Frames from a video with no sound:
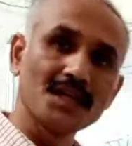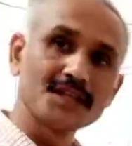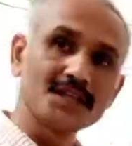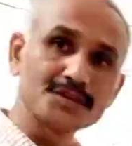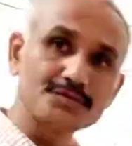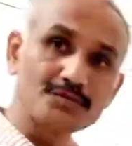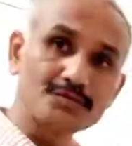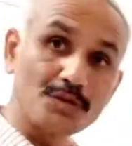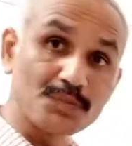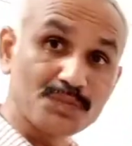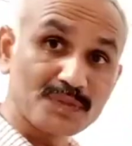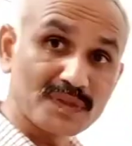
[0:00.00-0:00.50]

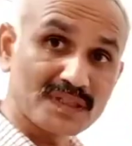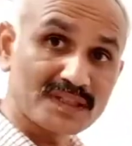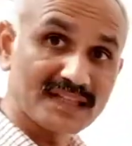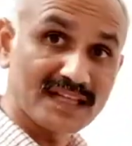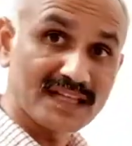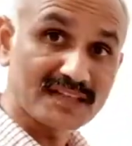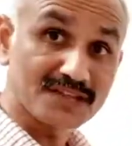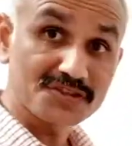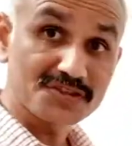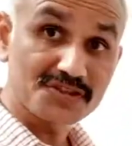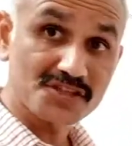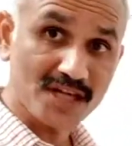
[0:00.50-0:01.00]
swifter
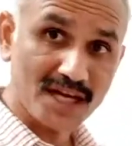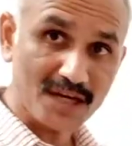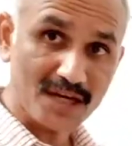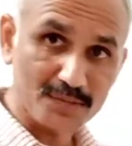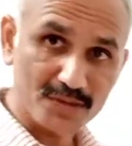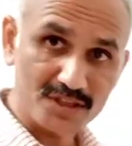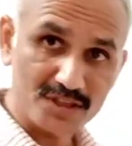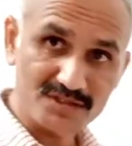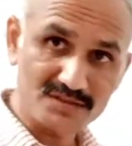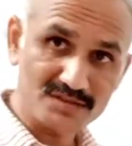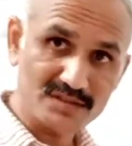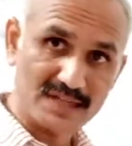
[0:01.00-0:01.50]
than the
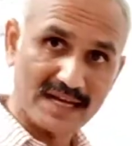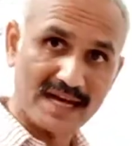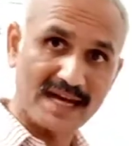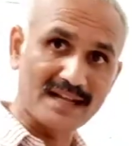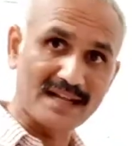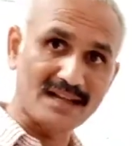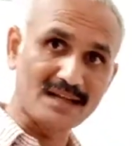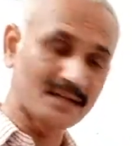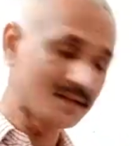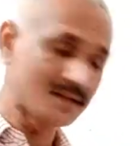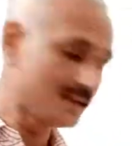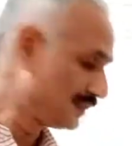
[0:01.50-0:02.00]
charmer's
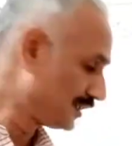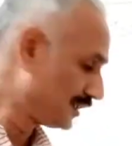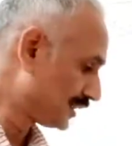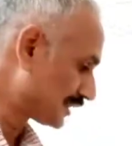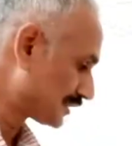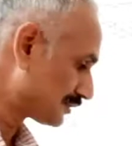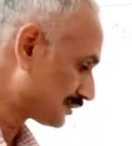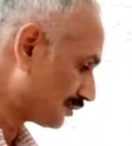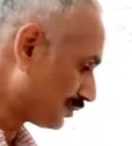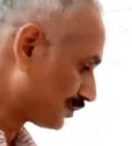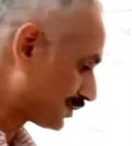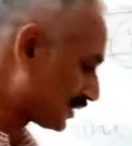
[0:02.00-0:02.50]
thrall,
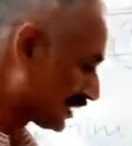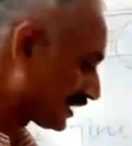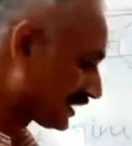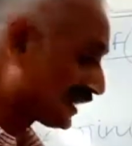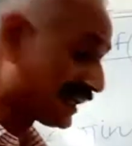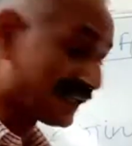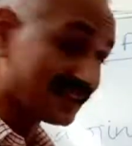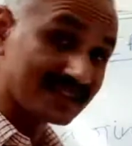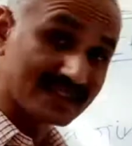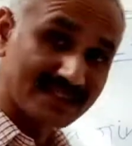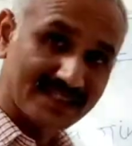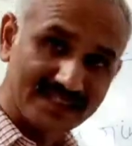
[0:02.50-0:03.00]
swifter
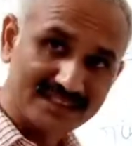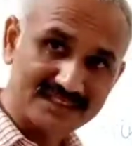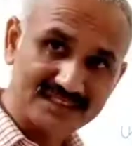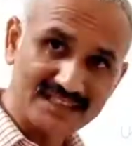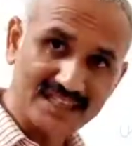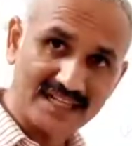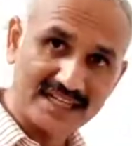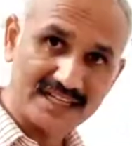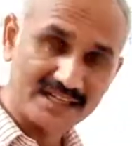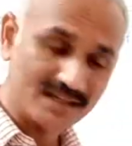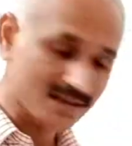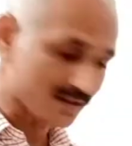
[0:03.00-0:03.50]
than the
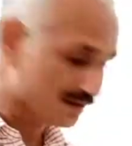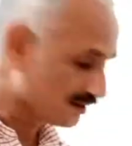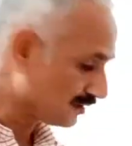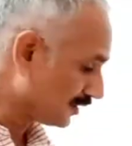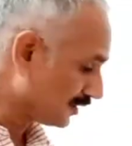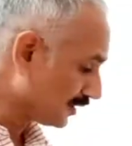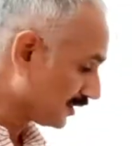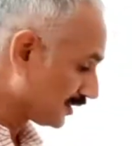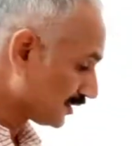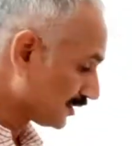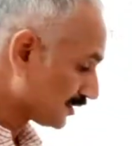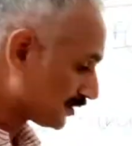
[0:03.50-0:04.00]

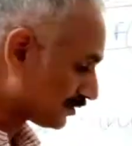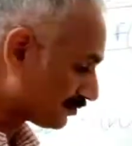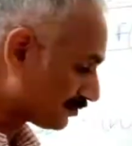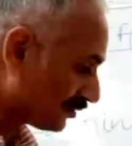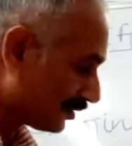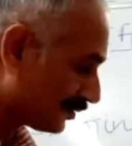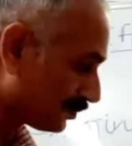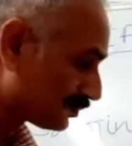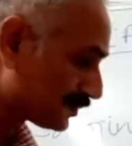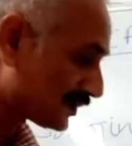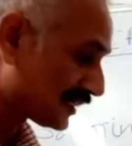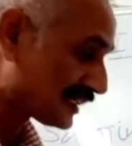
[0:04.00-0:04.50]
desire,
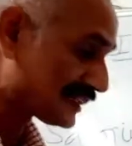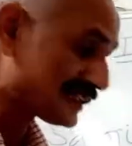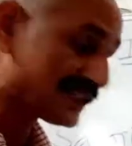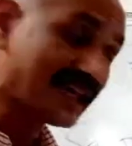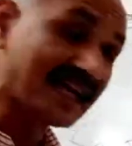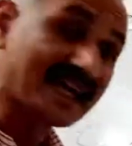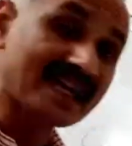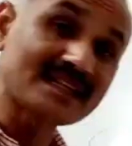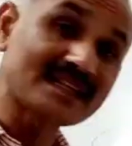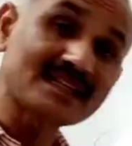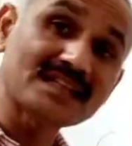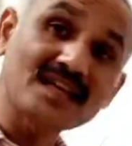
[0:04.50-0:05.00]
swifter
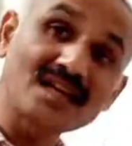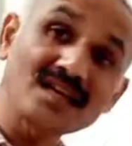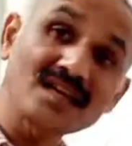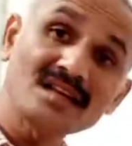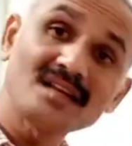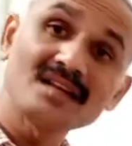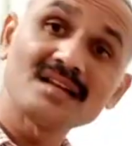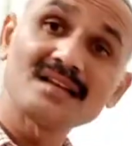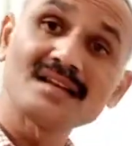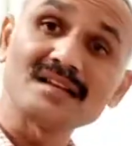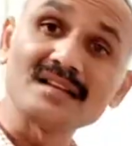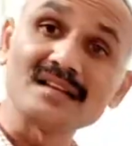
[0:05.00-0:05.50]
than
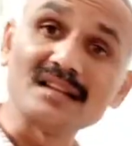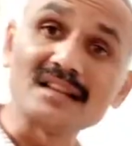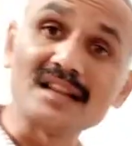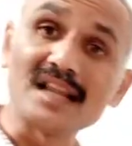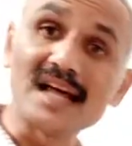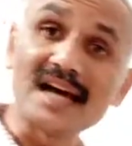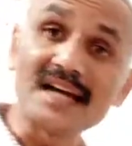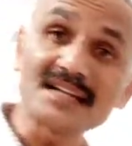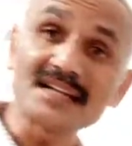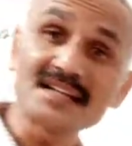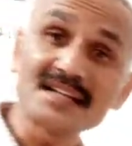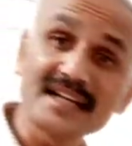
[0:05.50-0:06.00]
the
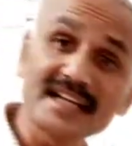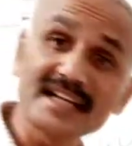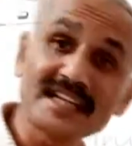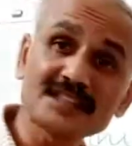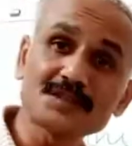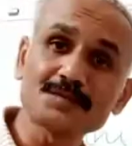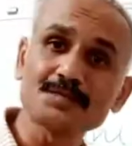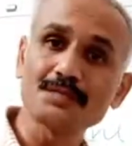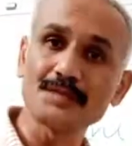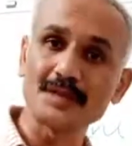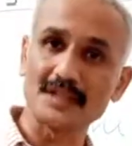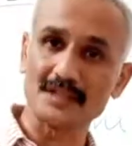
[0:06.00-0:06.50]
lightning
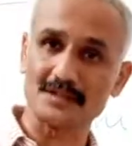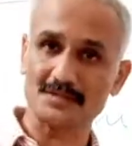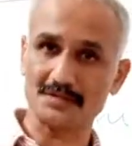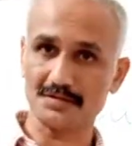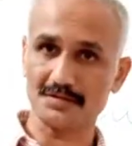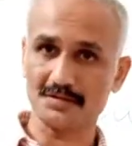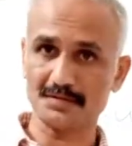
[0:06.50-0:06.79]
speed.